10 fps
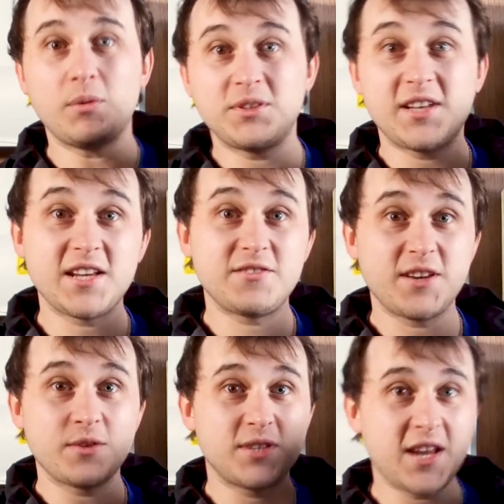Welcome to today's
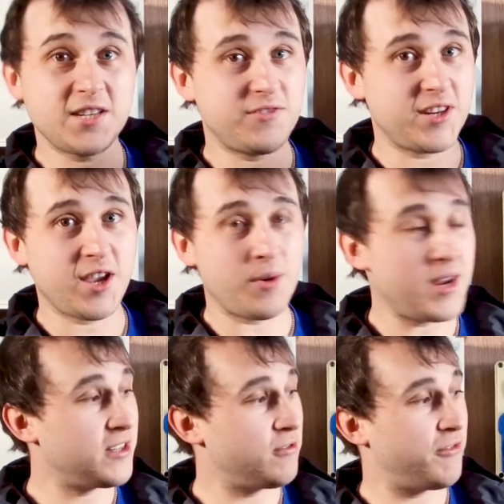video. Today's video
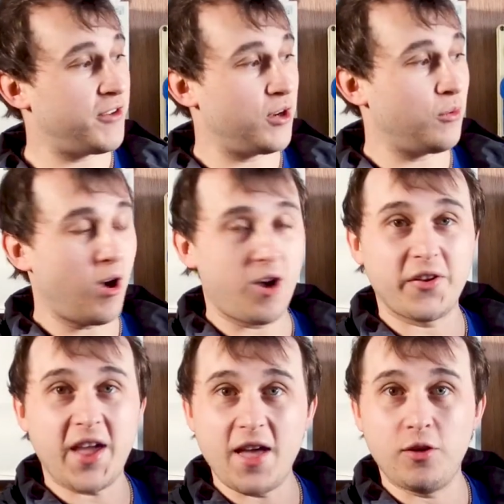is a review
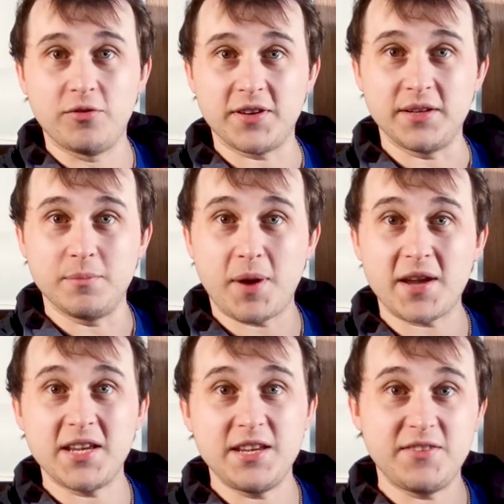on Elvi
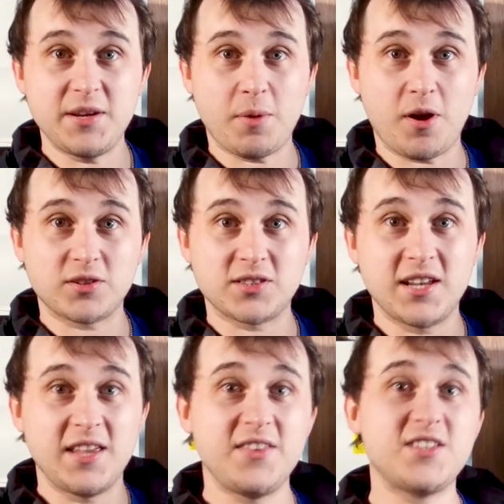by EVBox.
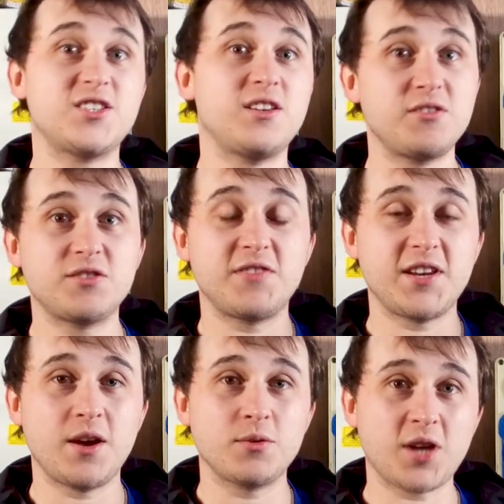In this series of
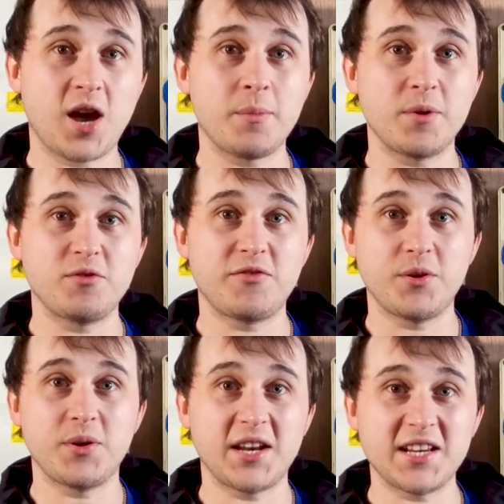videos, I'll be
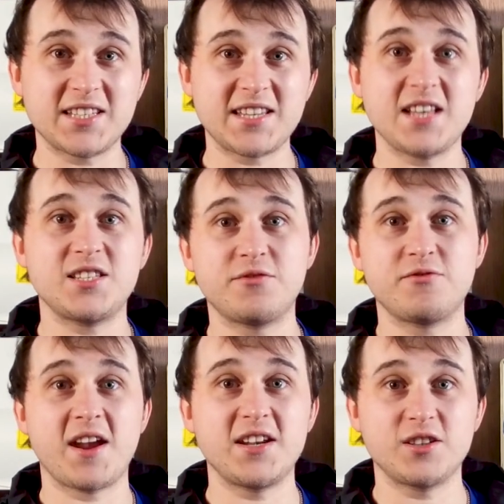reviewing an
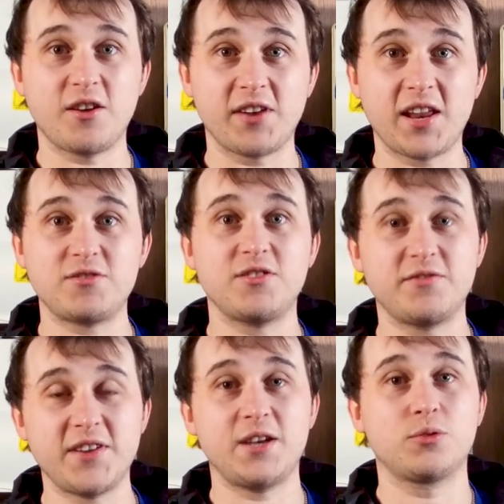extensive range of electric
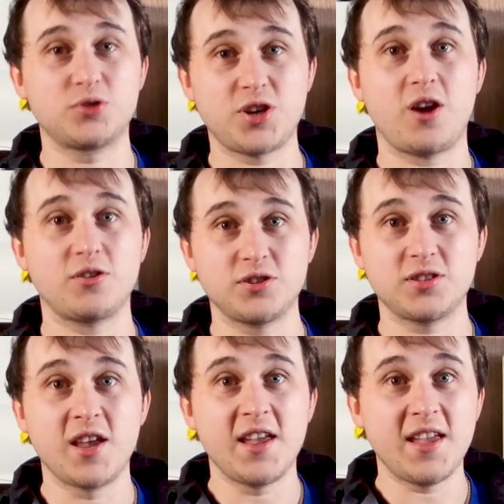vehicle
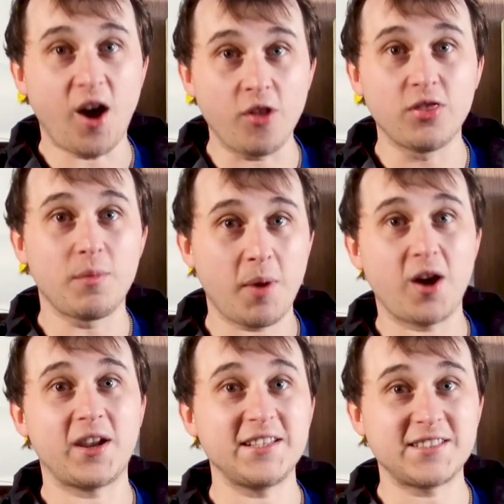chargers on the
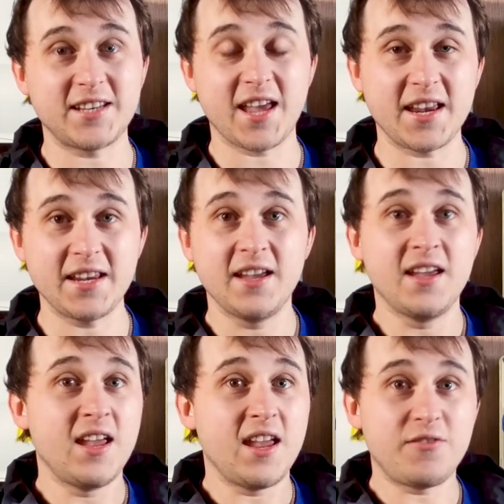market today.
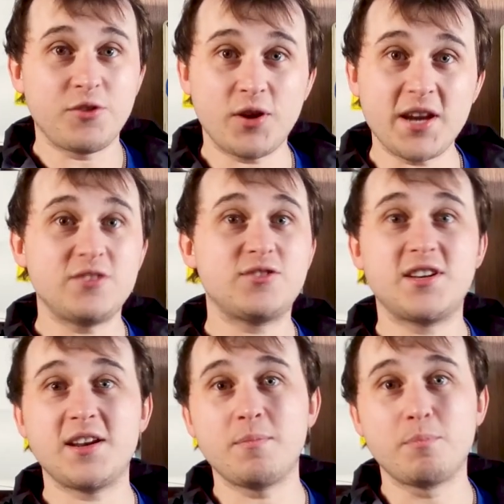If you're
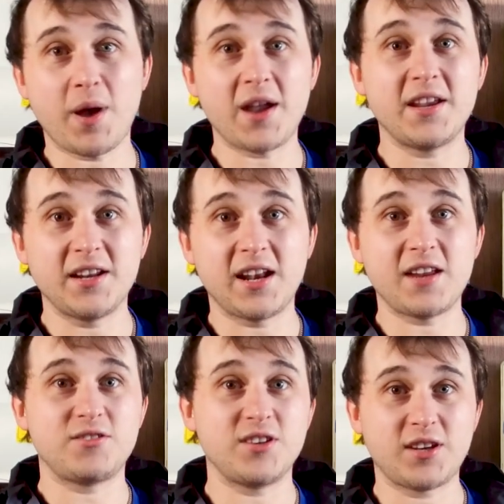interested in buying an
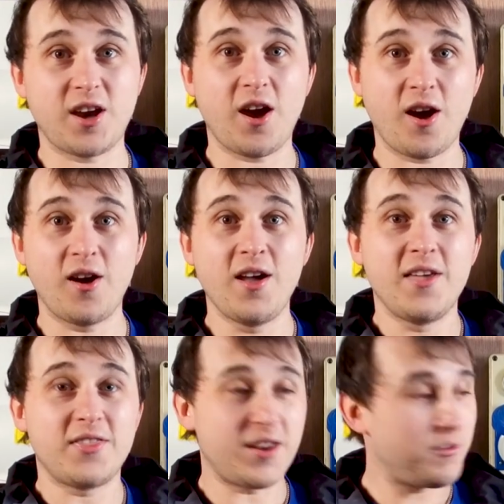electric car,
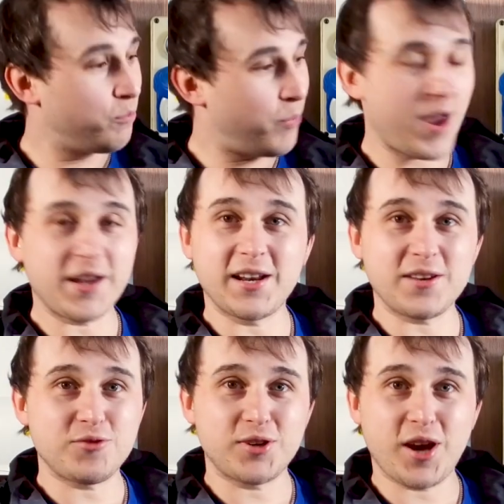then buying an
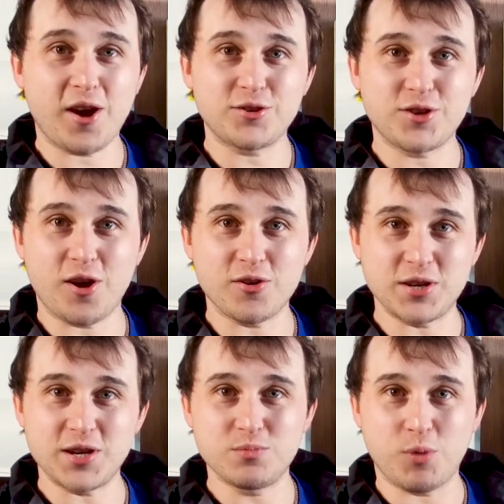electric car
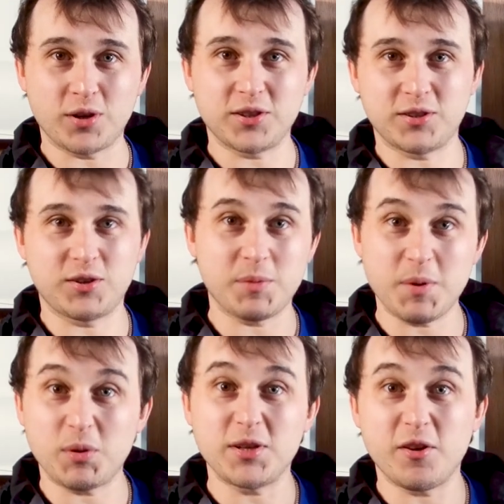charger is going to
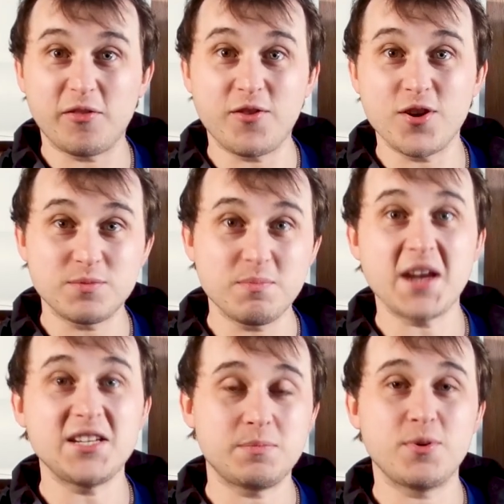be one of your first
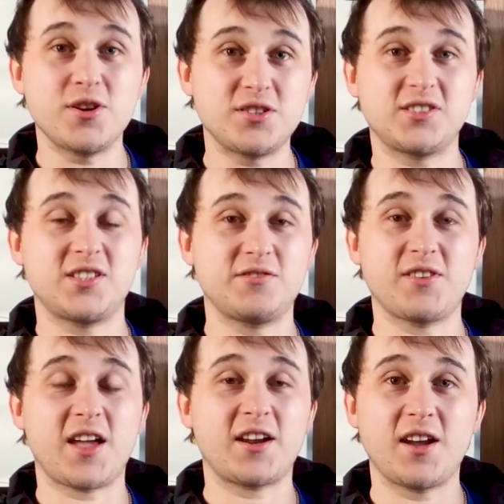major purchases
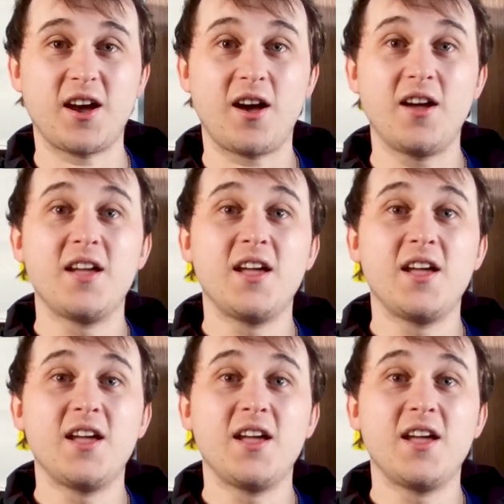for that car.